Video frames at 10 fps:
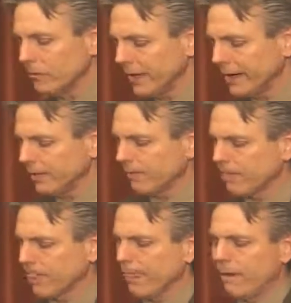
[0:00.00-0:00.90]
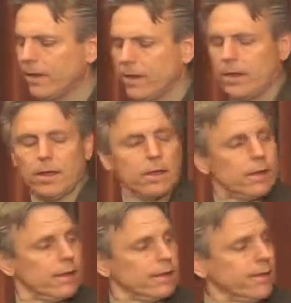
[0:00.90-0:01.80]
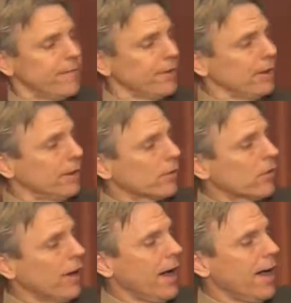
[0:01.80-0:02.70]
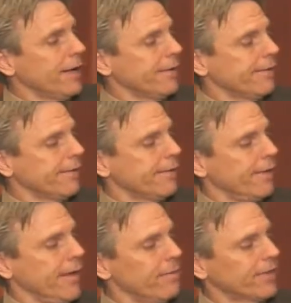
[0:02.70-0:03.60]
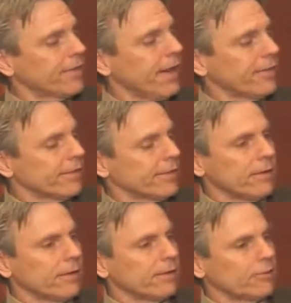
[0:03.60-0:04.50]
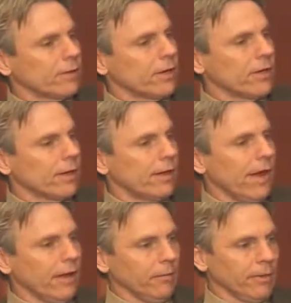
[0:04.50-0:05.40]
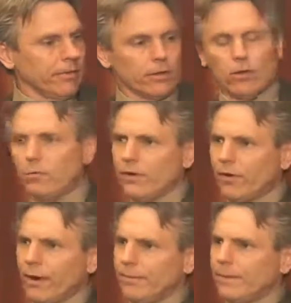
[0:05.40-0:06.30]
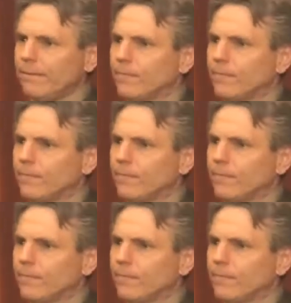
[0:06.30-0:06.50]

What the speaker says: But definitely the Qur'an emphasizes these three elements in the human drama.